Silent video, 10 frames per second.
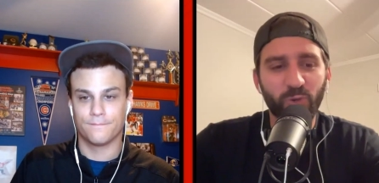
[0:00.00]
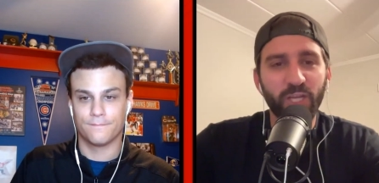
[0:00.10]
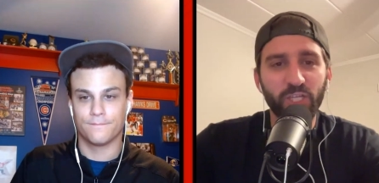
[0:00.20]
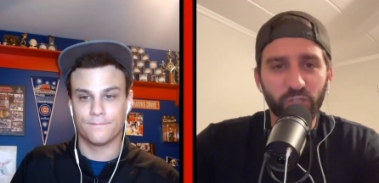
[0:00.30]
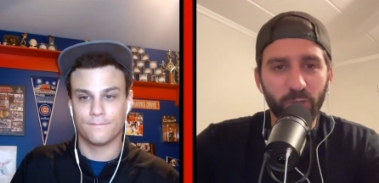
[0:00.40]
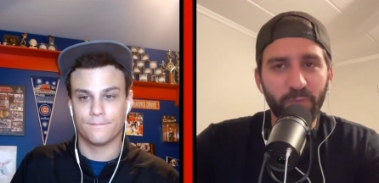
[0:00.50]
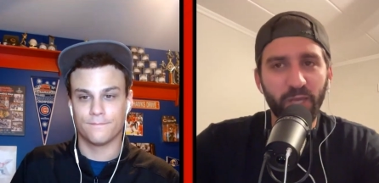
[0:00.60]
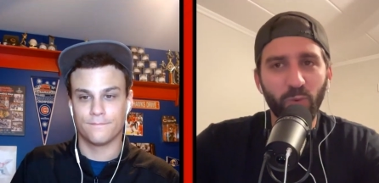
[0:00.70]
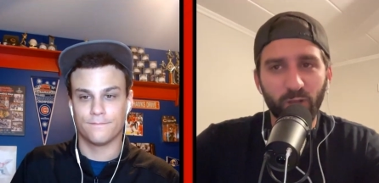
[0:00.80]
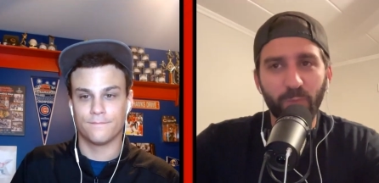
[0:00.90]
Speaker 1: where he should
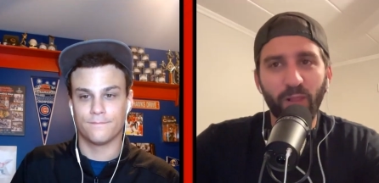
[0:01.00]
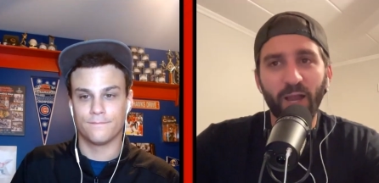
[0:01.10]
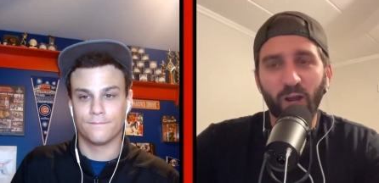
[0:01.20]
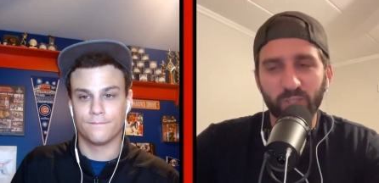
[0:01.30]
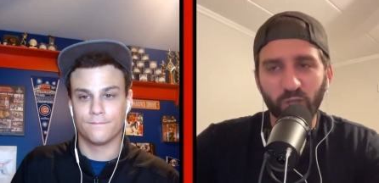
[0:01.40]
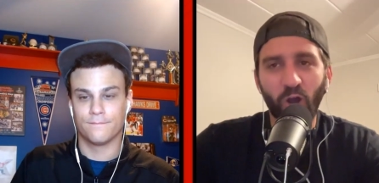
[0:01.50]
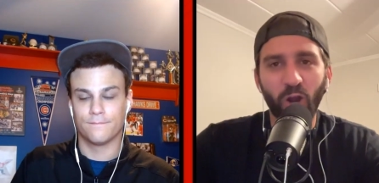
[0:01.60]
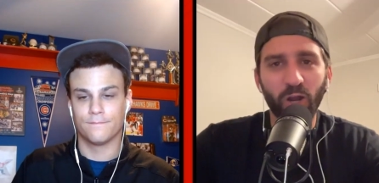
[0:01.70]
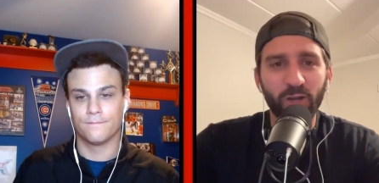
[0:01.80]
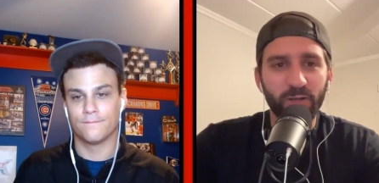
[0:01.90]
be when the Blackhawks
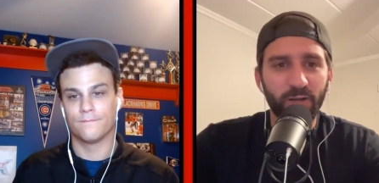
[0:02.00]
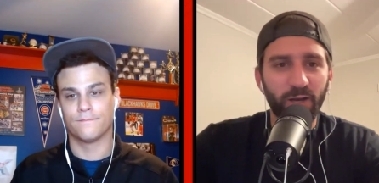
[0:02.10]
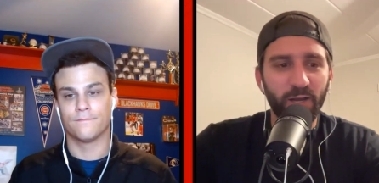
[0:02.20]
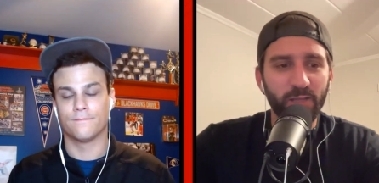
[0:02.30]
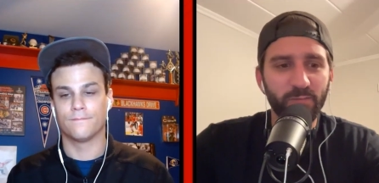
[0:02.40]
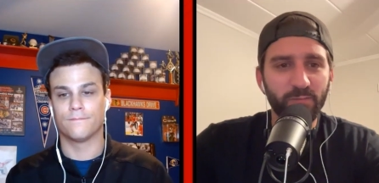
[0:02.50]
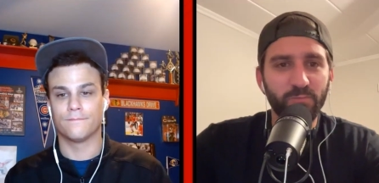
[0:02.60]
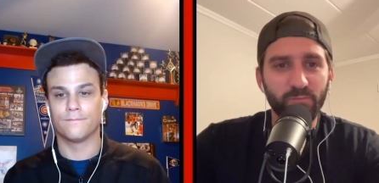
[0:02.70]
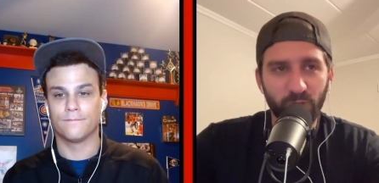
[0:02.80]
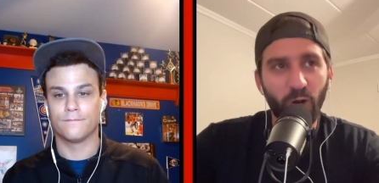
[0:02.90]
are, uh,
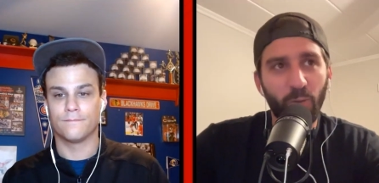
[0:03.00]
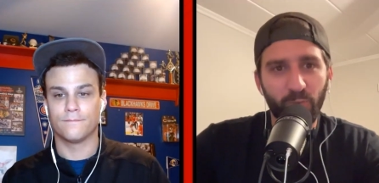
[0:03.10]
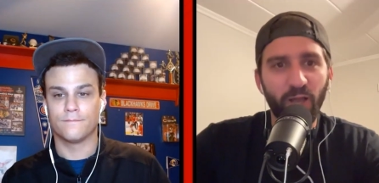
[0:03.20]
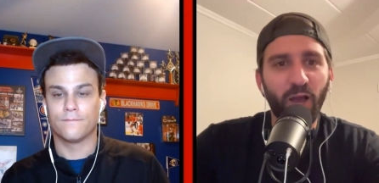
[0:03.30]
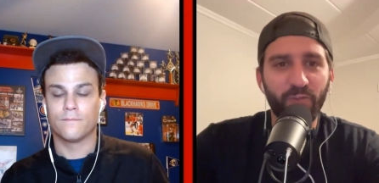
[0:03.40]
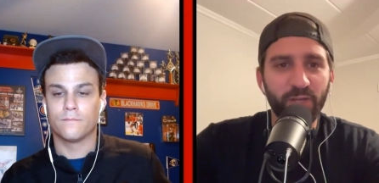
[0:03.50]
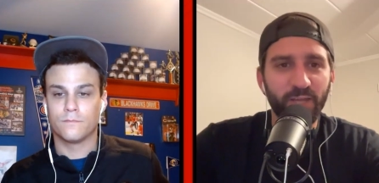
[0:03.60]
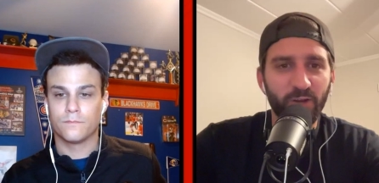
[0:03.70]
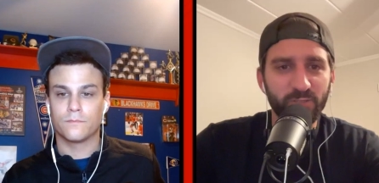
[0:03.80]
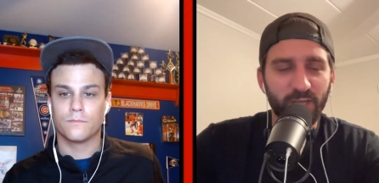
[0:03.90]
you know, playoff
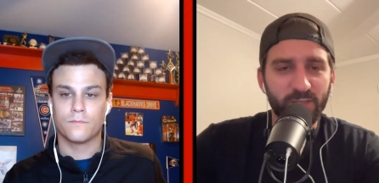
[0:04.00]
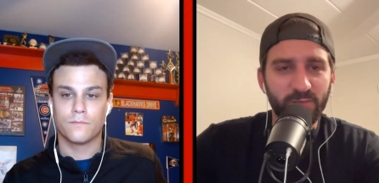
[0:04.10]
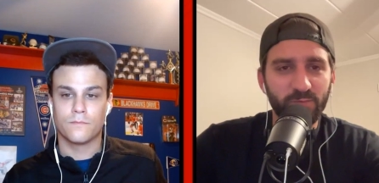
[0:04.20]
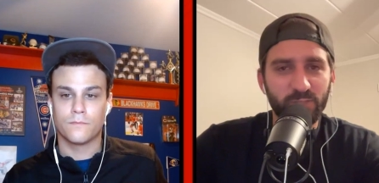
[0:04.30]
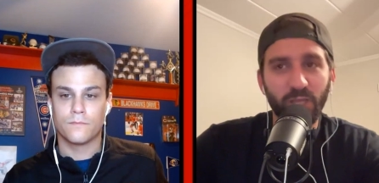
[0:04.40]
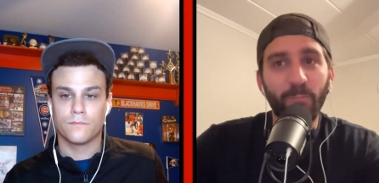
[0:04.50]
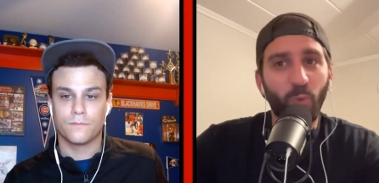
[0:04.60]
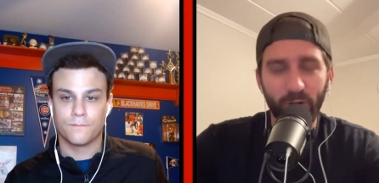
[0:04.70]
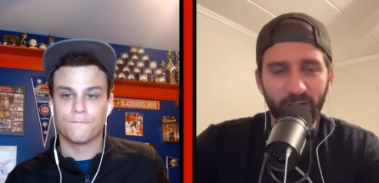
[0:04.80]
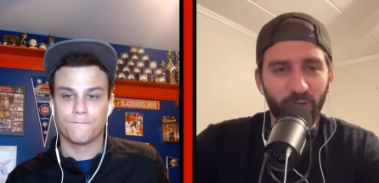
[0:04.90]
contenders at some
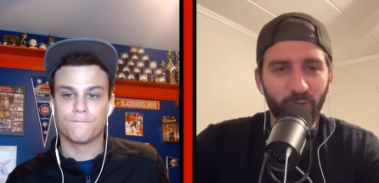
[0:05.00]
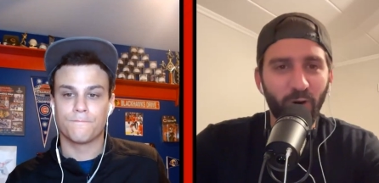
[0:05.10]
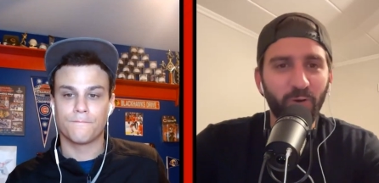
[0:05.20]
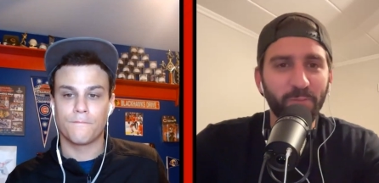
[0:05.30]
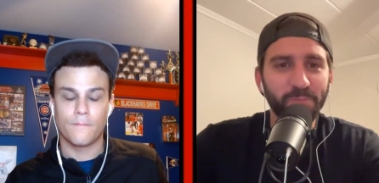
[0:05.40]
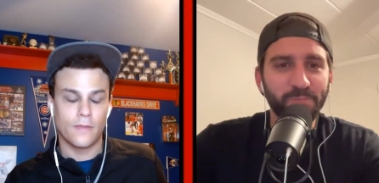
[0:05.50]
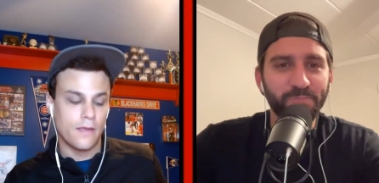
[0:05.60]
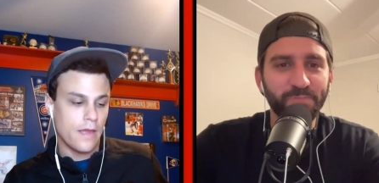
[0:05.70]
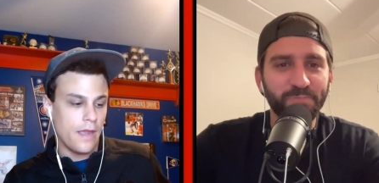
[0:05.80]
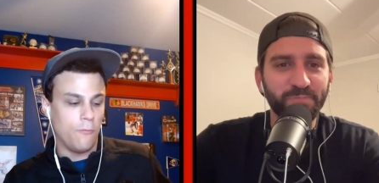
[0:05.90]
point down the road.
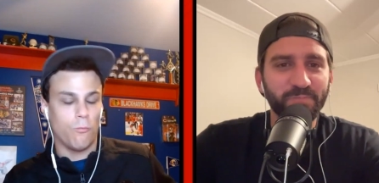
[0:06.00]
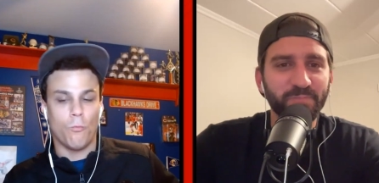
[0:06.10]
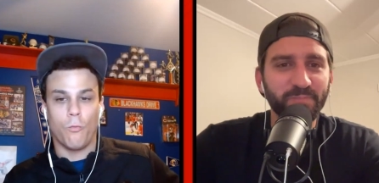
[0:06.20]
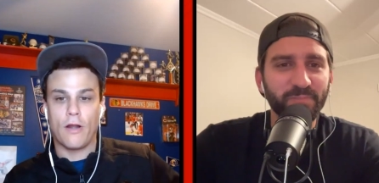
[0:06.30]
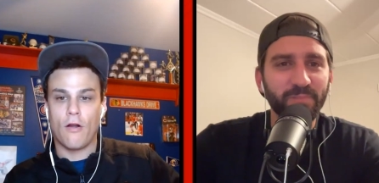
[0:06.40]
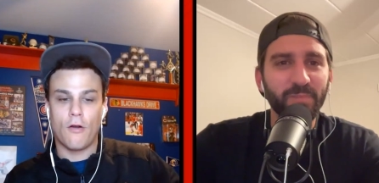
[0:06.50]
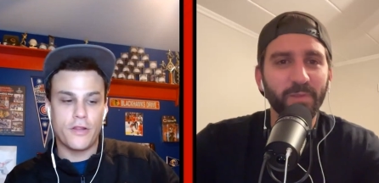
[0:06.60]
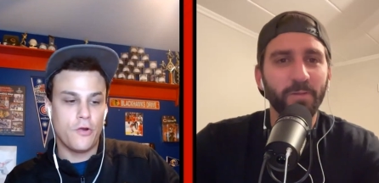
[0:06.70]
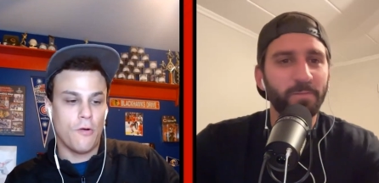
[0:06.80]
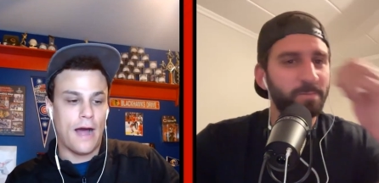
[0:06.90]
Speaker 2: And where are
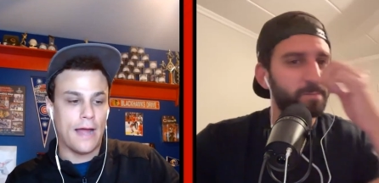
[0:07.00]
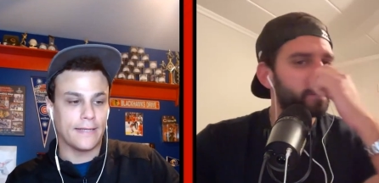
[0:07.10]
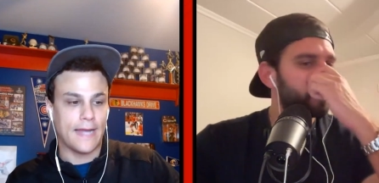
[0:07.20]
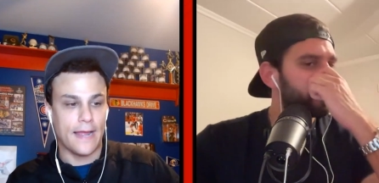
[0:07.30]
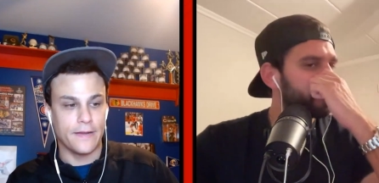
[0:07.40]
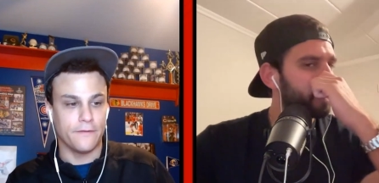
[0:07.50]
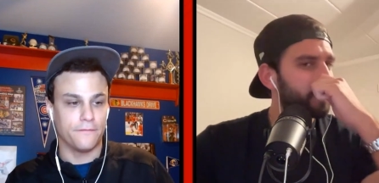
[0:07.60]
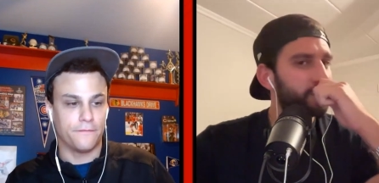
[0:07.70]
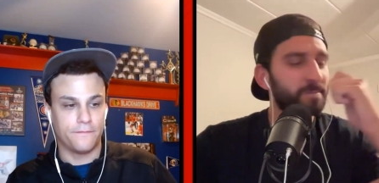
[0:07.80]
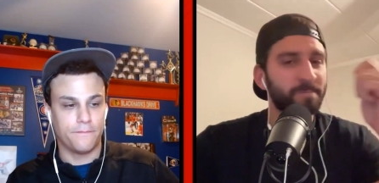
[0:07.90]
you on kind
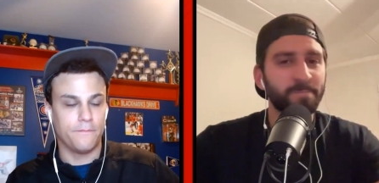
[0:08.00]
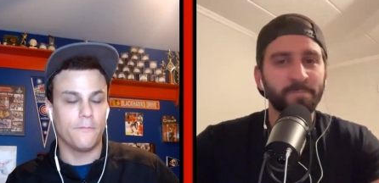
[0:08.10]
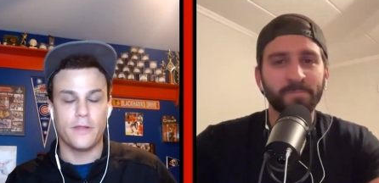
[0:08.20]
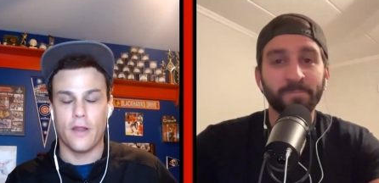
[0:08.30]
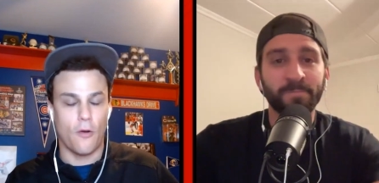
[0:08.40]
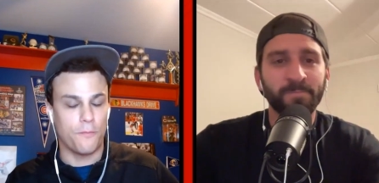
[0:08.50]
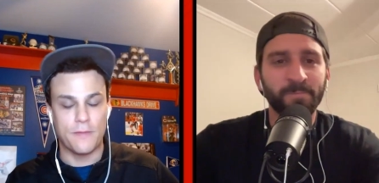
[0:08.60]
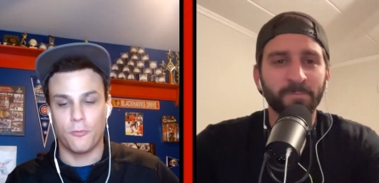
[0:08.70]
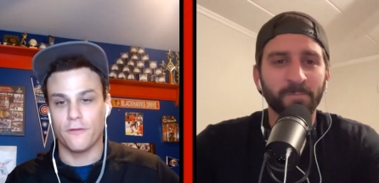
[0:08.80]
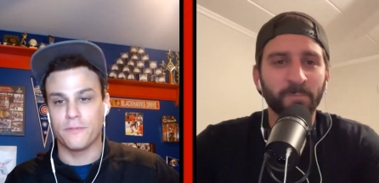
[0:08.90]
of, you know,
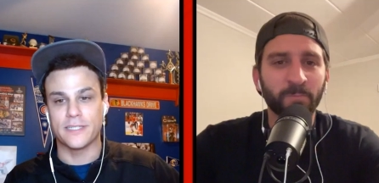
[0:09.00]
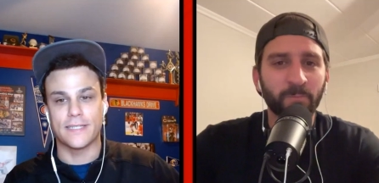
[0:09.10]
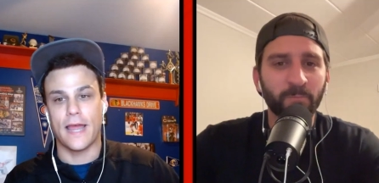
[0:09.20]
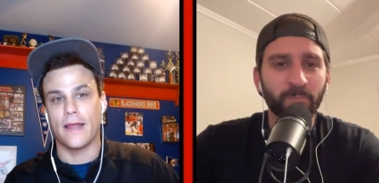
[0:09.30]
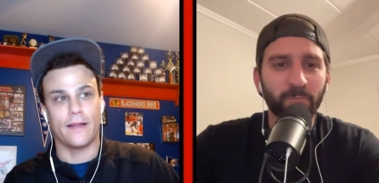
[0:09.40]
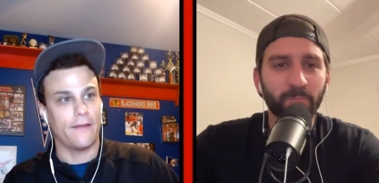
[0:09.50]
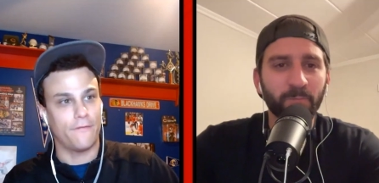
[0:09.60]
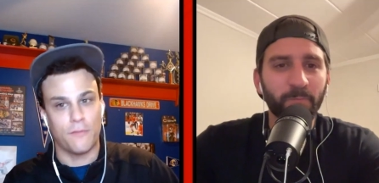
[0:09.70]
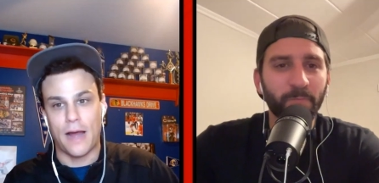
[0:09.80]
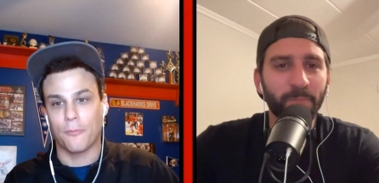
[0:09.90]
people have been saying give
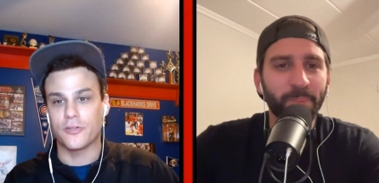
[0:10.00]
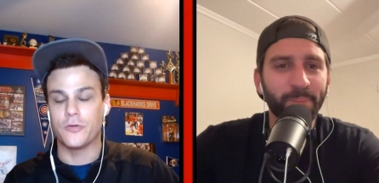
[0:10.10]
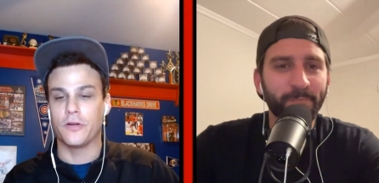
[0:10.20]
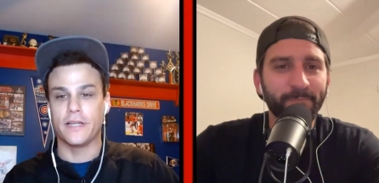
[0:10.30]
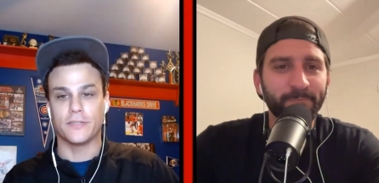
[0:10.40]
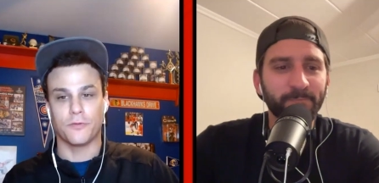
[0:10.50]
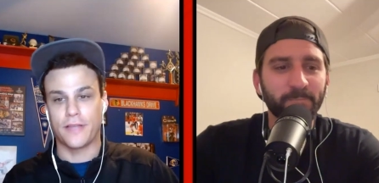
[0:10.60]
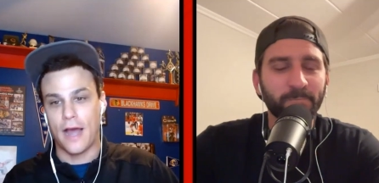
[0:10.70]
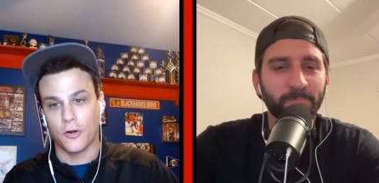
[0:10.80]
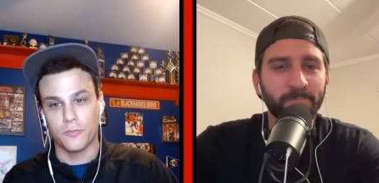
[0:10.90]
him opportunities with
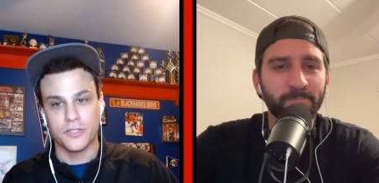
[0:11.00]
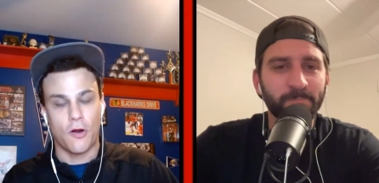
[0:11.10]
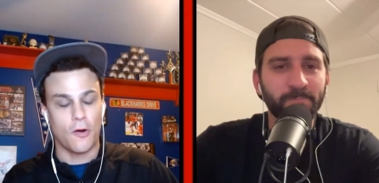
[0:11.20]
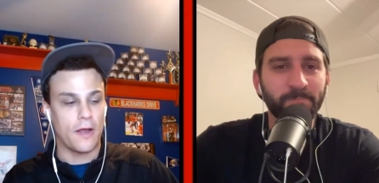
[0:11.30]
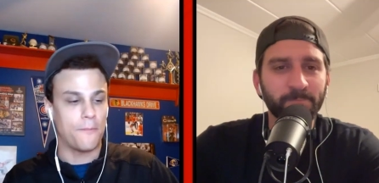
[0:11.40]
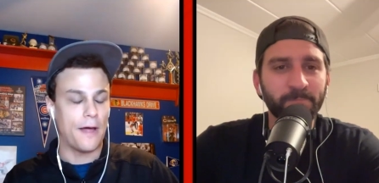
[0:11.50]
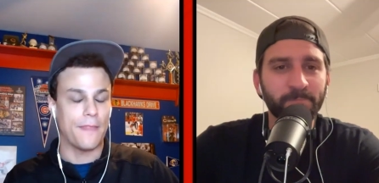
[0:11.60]
Connor Bedard up on